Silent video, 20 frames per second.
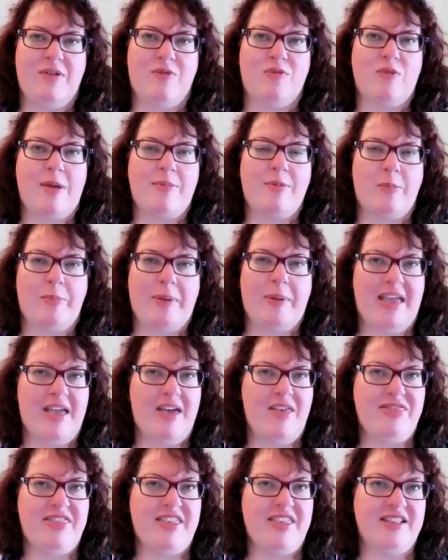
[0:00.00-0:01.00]
rubber
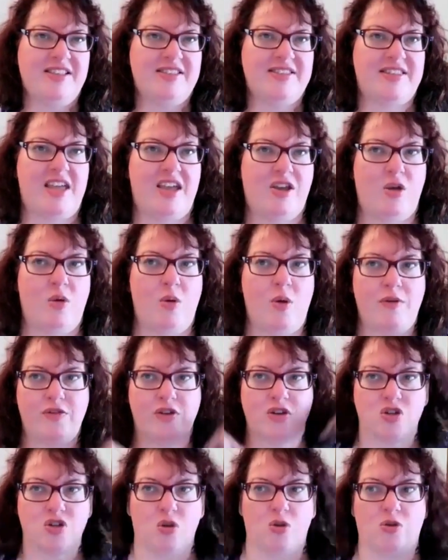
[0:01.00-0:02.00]
pant things that go over
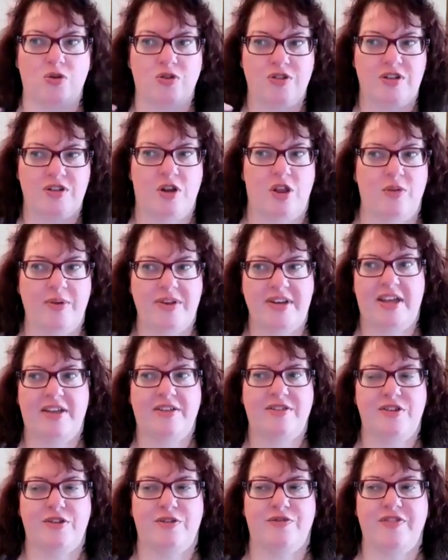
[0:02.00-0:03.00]
your shoulders and all the way
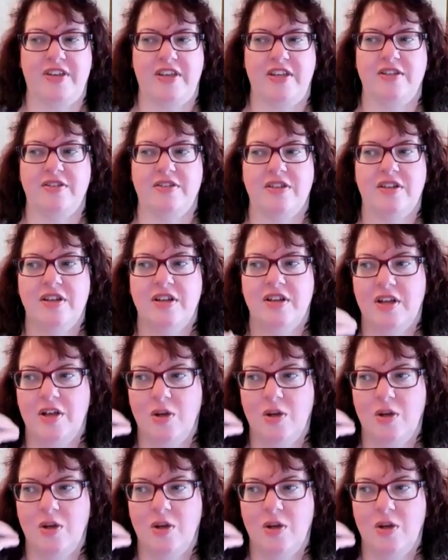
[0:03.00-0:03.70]
down to your feet